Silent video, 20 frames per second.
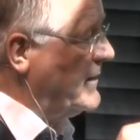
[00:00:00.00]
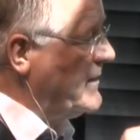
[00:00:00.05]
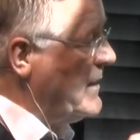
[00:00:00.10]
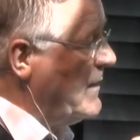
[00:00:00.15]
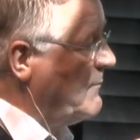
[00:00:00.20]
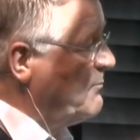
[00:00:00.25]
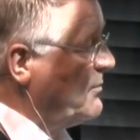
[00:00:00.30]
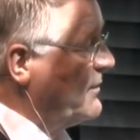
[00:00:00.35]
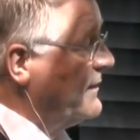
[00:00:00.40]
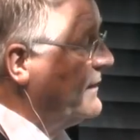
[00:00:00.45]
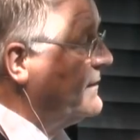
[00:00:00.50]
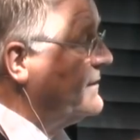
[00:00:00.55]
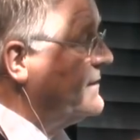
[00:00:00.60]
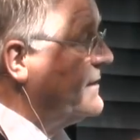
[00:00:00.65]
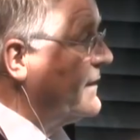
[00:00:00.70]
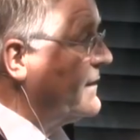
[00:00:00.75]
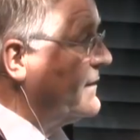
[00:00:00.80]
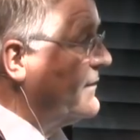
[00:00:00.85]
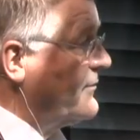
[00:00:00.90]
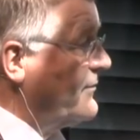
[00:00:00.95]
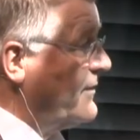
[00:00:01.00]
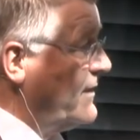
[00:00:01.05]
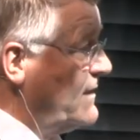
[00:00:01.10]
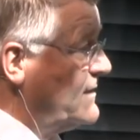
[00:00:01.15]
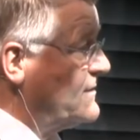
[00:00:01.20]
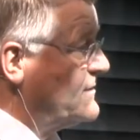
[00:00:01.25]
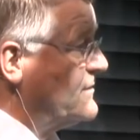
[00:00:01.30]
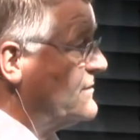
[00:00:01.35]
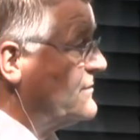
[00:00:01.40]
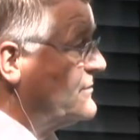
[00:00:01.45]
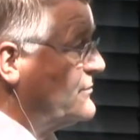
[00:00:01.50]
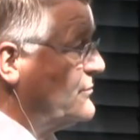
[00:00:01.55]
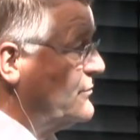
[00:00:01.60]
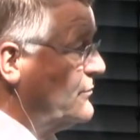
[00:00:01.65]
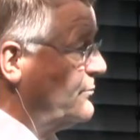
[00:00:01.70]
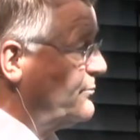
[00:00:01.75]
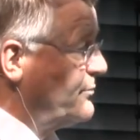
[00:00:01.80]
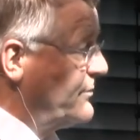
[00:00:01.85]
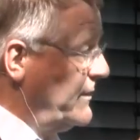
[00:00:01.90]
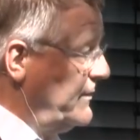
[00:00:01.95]
Dublin declarations
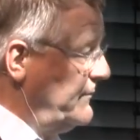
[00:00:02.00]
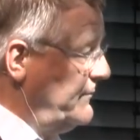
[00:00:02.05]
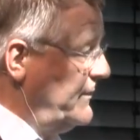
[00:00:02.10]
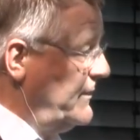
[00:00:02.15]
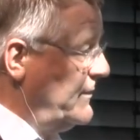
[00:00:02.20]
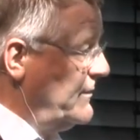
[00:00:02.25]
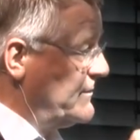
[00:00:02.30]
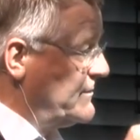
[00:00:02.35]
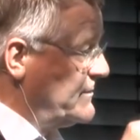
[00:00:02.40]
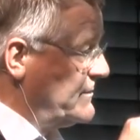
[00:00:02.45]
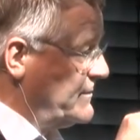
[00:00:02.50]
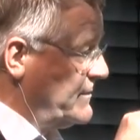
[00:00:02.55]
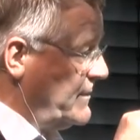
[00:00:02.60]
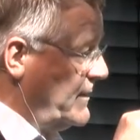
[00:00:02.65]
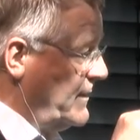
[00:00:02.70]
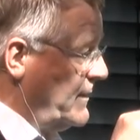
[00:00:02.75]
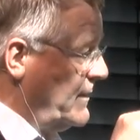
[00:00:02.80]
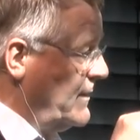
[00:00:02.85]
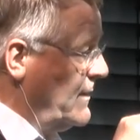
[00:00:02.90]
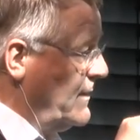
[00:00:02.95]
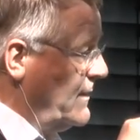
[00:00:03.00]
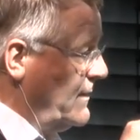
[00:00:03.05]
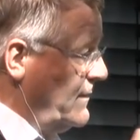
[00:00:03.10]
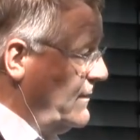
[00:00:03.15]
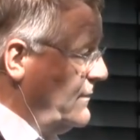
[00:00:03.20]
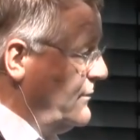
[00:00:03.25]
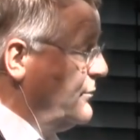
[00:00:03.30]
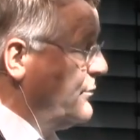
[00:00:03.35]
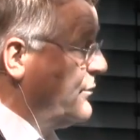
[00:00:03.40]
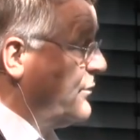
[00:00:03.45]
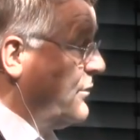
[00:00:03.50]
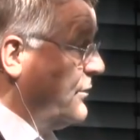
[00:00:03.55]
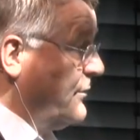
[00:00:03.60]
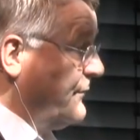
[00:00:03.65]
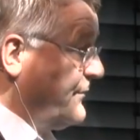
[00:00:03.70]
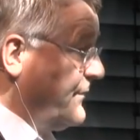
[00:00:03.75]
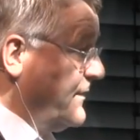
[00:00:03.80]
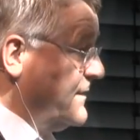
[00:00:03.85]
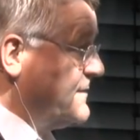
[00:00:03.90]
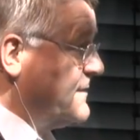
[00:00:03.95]
to previous uh, EU
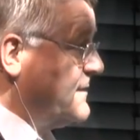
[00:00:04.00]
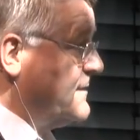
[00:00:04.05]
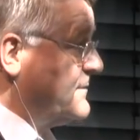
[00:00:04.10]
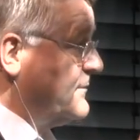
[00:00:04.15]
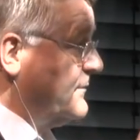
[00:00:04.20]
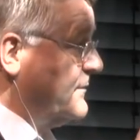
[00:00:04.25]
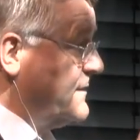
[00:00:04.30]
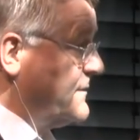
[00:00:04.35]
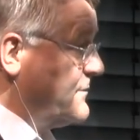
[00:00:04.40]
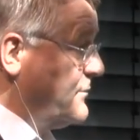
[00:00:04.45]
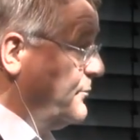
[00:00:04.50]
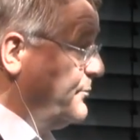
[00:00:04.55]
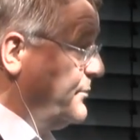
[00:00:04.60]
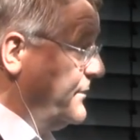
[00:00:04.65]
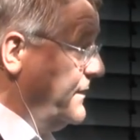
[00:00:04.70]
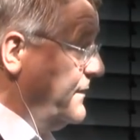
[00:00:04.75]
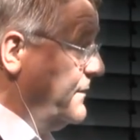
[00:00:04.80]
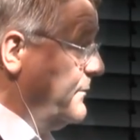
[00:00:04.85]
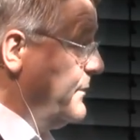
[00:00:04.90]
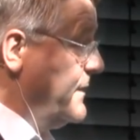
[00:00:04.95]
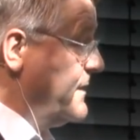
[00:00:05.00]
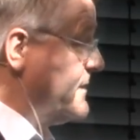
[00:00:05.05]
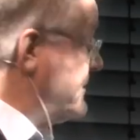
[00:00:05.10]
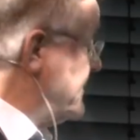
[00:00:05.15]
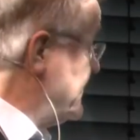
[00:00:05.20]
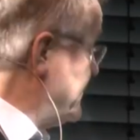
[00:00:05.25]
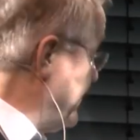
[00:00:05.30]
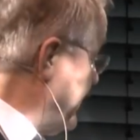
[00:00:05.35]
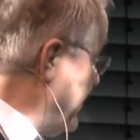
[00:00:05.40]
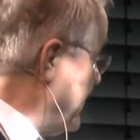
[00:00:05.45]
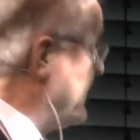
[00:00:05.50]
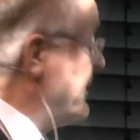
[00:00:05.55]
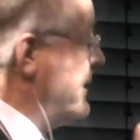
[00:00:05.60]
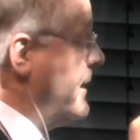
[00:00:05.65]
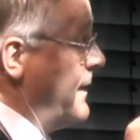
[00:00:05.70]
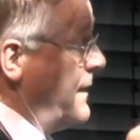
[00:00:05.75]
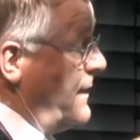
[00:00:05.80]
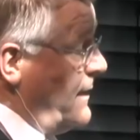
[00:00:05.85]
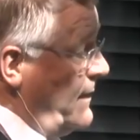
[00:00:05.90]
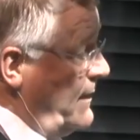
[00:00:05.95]
conferences on these open innovations were
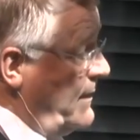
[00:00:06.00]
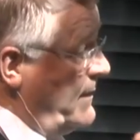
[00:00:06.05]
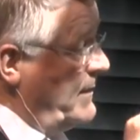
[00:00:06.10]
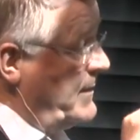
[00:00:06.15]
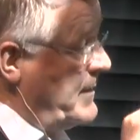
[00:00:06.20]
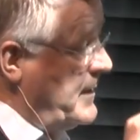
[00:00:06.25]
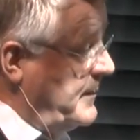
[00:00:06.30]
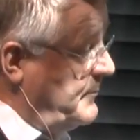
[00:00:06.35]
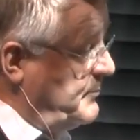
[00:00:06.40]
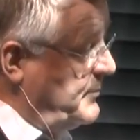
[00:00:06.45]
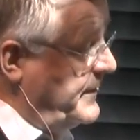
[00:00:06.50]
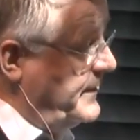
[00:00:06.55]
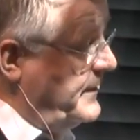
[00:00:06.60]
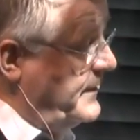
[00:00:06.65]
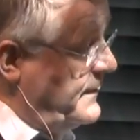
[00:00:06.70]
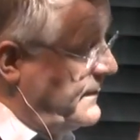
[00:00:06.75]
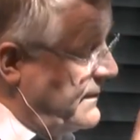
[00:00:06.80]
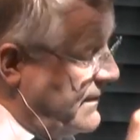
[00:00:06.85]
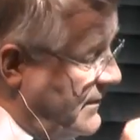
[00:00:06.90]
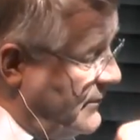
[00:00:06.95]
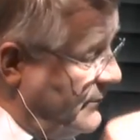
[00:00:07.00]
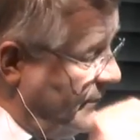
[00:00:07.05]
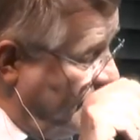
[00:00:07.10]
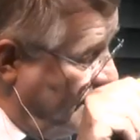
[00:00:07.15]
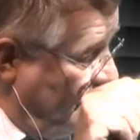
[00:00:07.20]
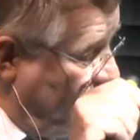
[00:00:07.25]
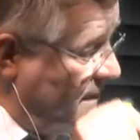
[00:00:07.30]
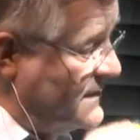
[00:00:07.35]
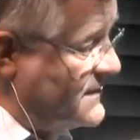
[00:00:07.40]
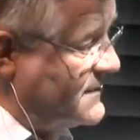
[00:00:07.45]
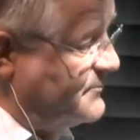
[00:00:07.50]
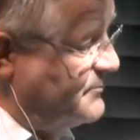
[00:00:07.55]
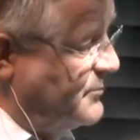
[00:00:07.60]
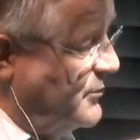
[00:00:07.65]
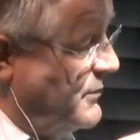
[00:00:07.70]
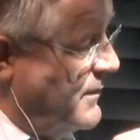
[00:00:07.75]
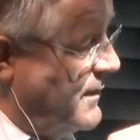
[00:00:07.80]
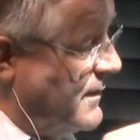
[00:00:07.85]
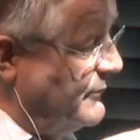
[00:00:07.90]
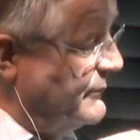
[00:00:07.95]
in Dublin and now in
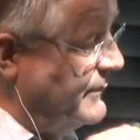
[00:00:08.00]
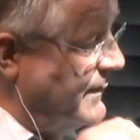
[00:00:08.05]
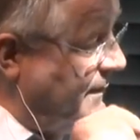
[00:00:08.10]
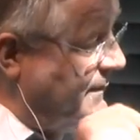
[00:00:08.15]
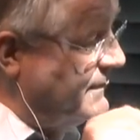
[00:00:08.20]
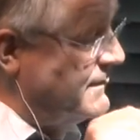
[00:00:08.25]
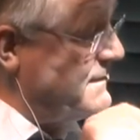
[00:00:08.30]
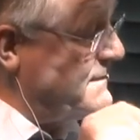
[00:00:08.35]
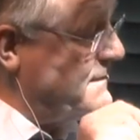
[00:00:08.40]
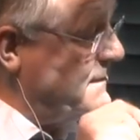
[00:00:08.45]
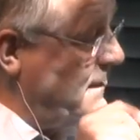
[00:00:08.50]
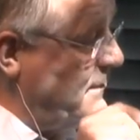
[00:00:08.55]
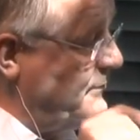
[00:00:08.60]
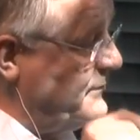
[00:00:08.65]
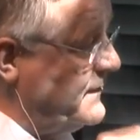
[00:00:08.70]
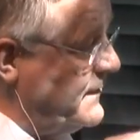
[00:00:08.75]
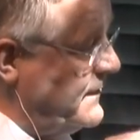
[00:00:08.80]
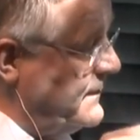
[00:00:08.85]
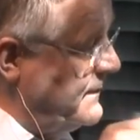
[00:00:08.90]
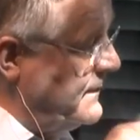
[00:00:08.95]
Espoo, how that is now then